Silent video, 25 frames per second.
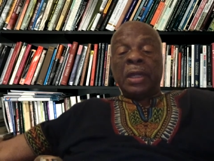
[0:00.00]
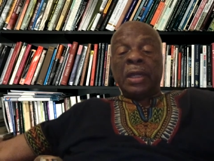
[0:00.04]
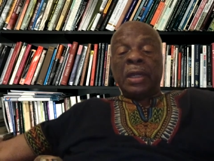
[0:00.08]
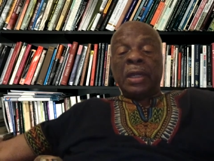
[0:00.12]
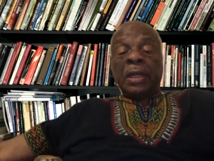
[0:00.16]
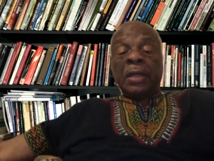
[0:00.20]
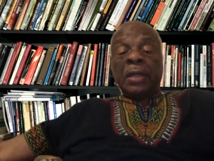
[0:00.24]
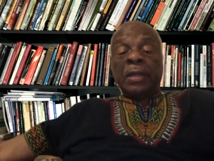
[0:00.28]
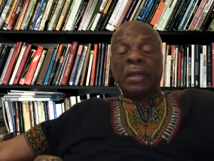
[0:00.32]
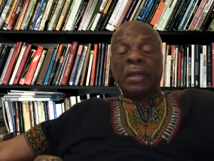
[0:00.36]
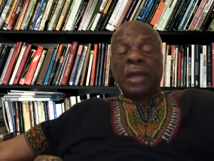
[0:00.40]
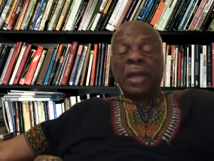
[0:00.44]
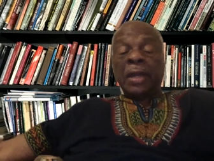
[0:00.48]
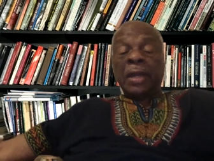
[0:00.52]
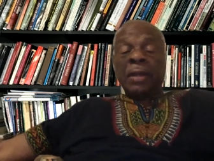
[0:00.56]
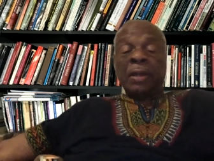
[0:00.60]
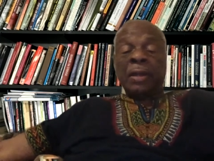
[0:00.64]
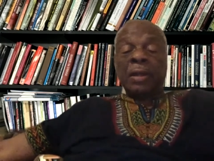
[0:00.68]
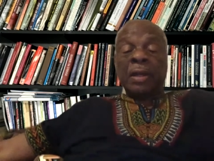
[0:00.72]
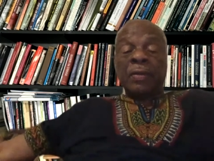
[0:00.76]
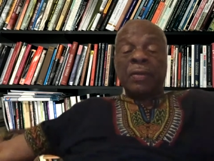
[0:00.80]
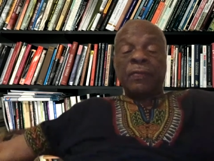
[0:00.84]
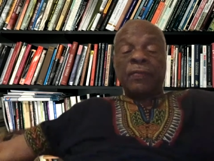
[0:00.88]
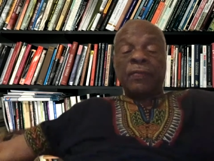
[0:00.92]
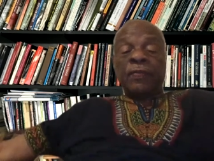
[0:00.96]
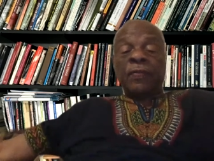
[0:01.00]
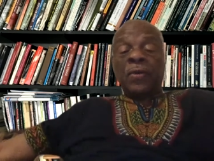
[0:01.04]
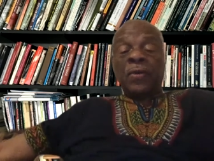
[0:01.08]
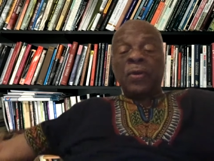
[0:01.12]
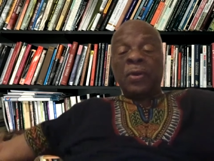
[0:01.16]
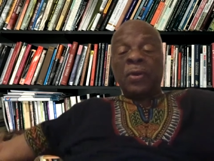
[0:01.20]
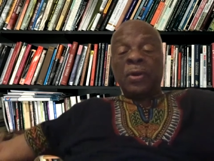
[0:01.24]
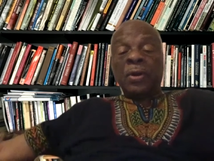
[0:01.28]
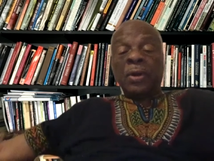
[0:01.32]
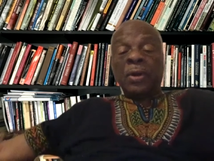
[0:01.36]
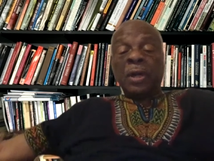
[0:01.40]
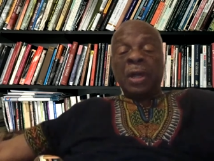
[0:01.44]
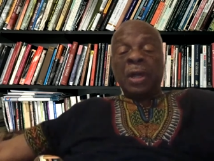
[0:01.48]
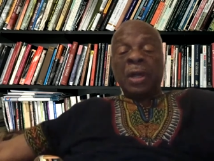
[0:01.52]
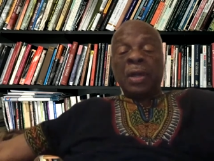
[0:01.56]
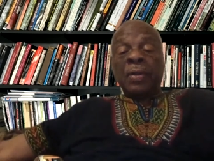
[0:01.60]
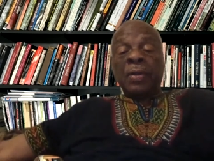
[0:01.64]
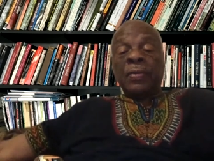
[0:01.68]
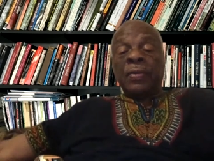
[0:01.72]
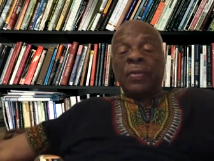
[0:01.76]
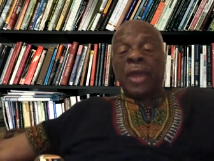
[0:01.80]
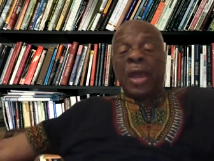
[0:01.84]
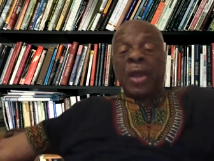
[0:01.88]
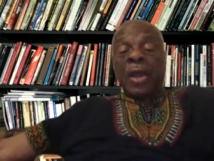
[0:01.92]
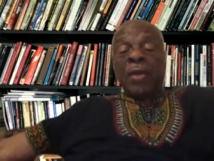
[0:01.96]
And for that
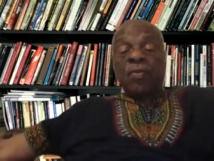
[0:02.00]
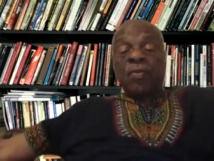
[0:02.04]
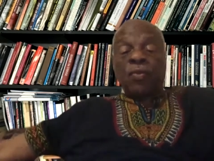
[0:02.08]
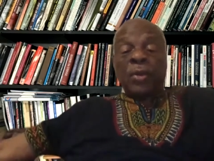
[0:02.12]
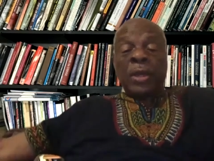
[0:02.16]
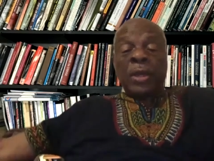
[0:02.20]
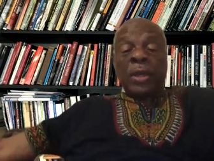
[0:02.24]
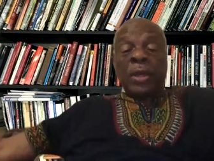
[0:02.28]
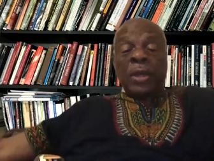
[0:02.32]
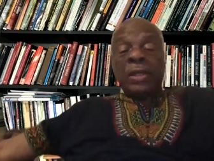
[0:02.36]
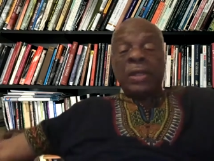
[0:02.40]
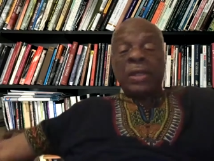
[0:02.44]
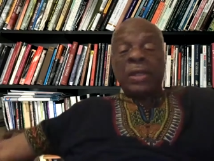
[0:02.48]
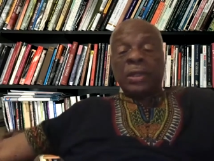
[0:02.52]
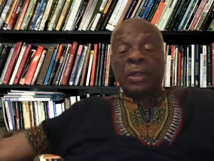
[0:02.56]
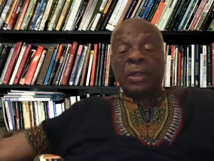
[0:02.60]
reason,